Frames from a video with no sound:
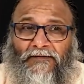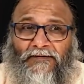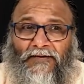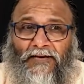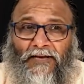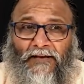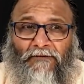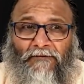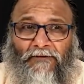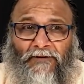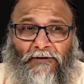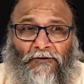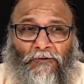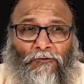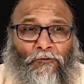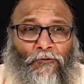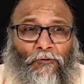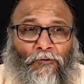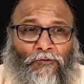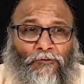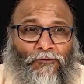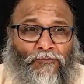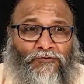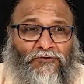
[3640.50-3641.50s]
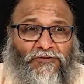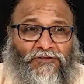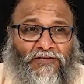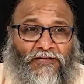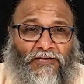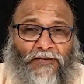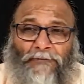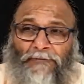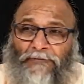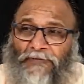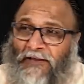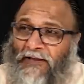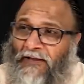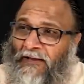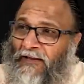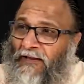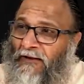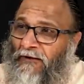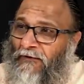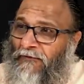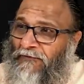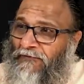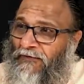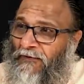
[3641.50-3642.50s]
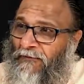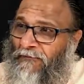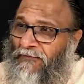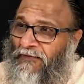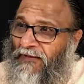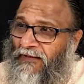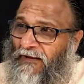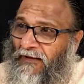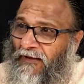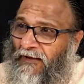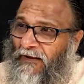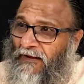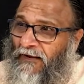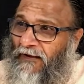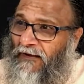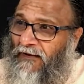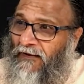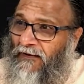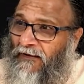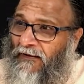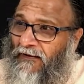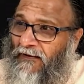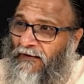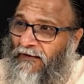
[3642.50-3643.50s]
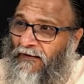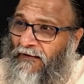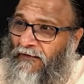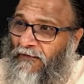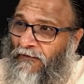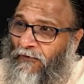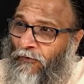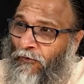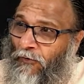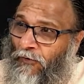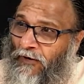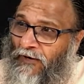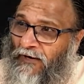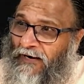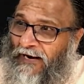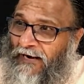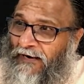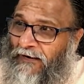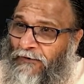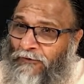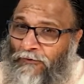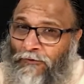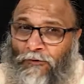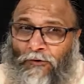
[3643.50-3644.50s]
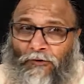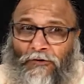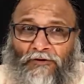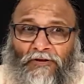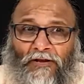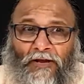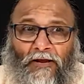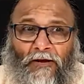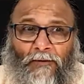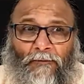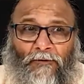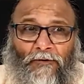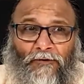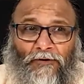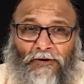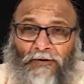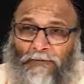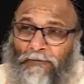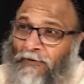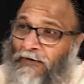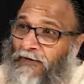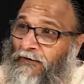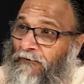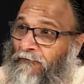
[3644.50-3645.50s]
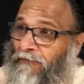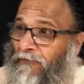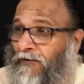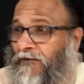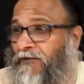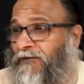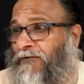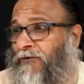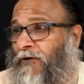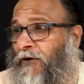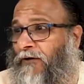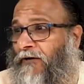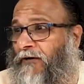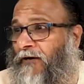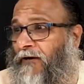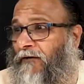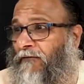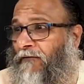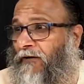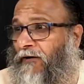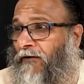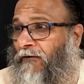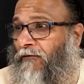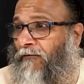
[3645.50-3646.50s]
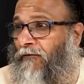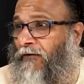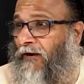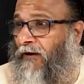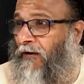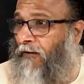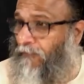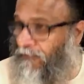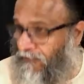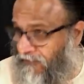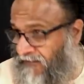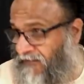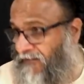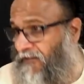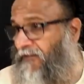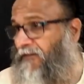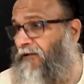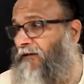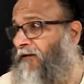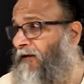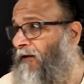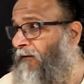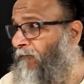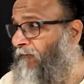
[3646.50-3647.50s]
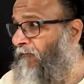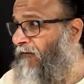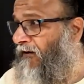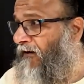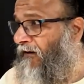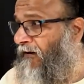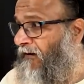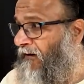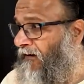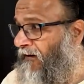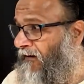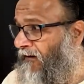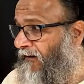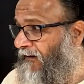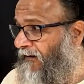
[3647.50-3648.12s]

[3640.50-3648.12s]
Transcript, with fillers: Just like when you go to sleep thinking of something, whole night you don't think about it, but the first thought that when you wake up is the same one.